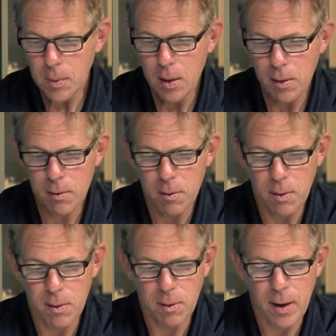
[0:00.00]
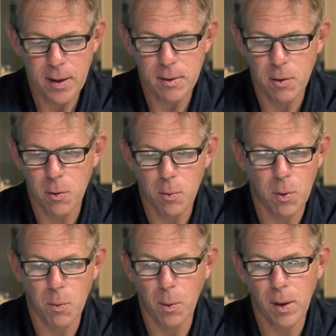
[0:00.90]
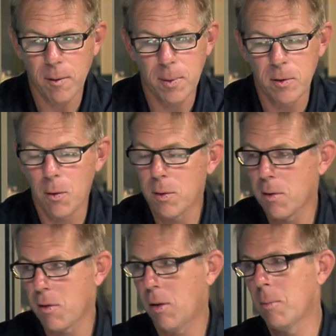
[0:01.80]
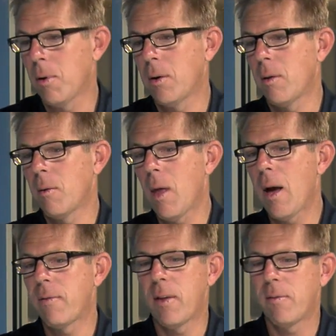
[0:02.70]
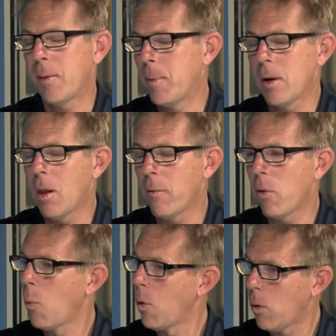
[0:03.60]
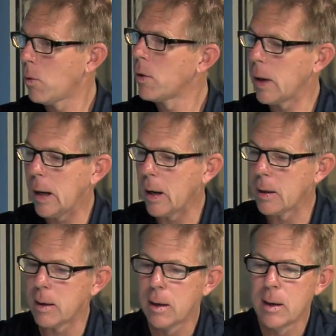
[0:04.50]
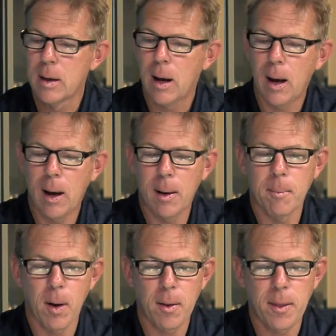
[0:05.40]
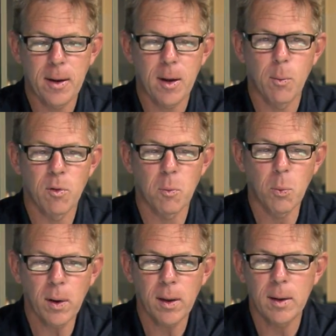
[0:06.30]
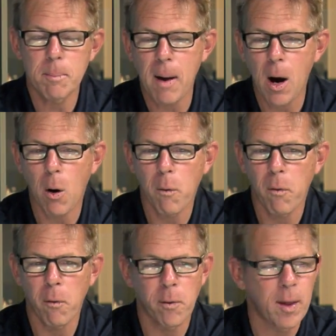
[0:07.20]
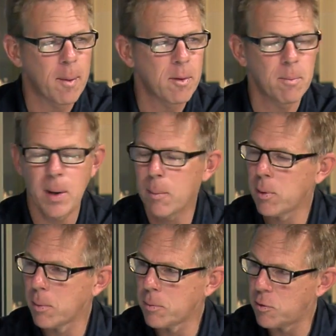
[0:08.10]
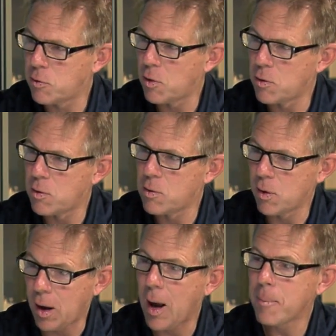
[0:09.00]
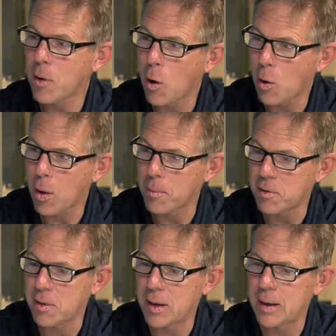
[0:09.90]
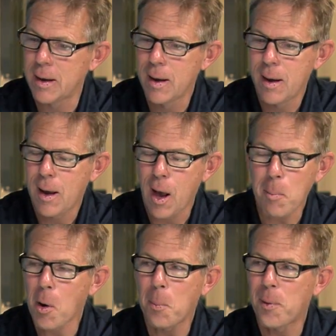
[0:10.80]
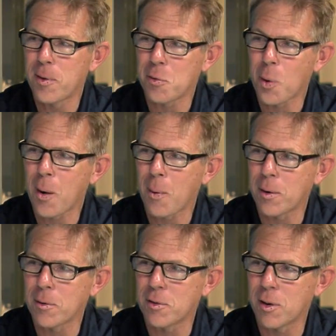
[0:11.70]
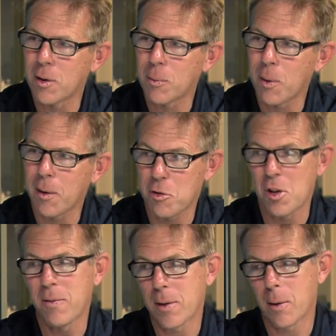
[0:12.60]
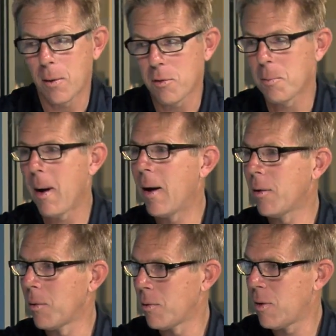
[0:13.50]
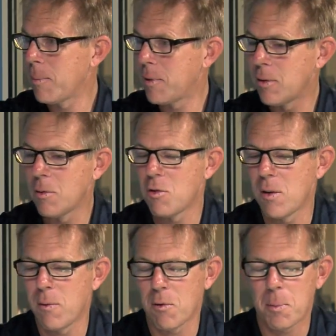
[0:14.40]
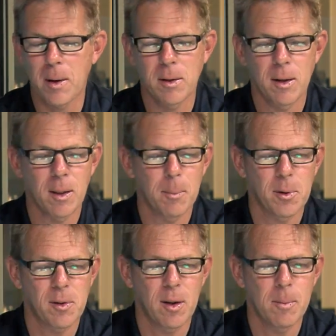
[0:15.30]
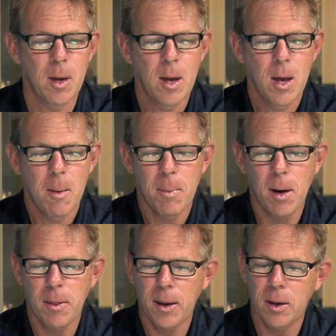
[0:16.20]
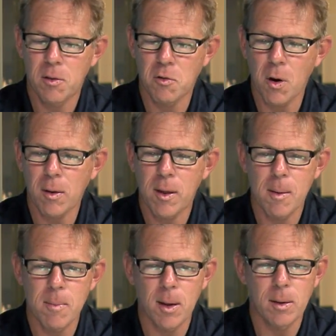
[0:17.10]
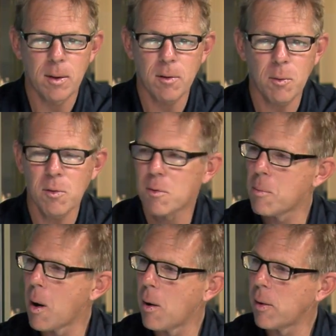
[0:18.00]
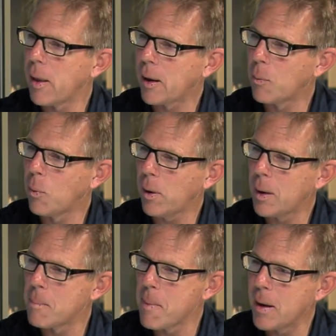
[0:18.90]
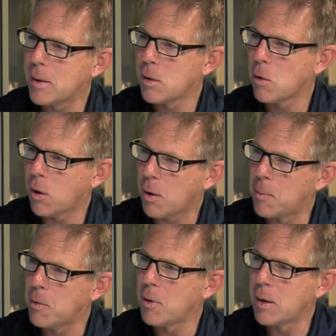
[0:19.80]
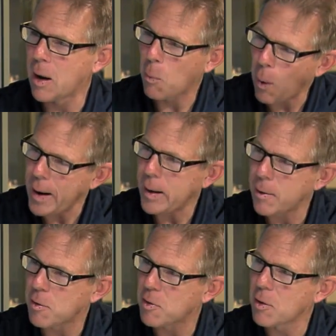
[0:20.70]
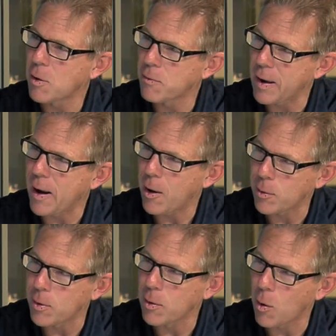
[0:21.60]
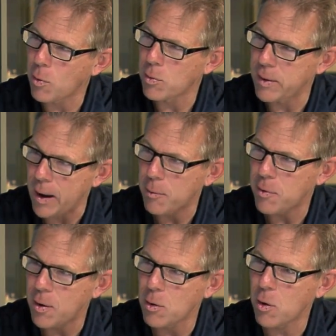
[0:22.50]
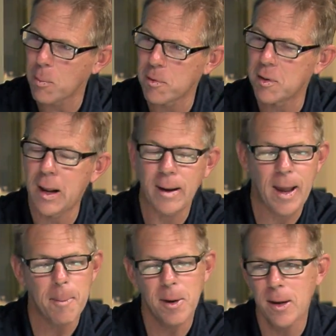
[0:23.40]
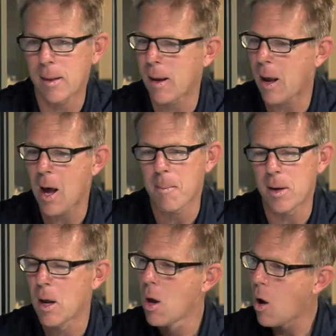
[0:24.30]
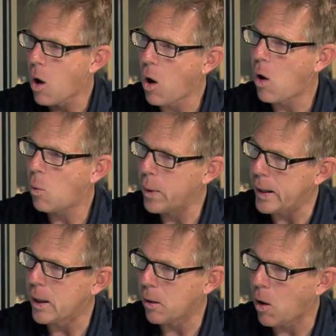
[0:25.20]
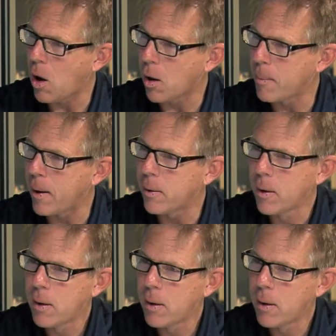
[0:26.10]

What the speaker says: these ladies who really have been doing this a good part of their life, they've been all over the world, and I think it was really powerful for them to be able to come to Oklahoma City, help open this Whitewater Center while achieving their spot or attempting to achieve their spot on the Olympic team. But I think it struck them that this was like really embedded into our community now, right in the center of town in downtown Oklahoma City. I kept getting that comment all weekend long about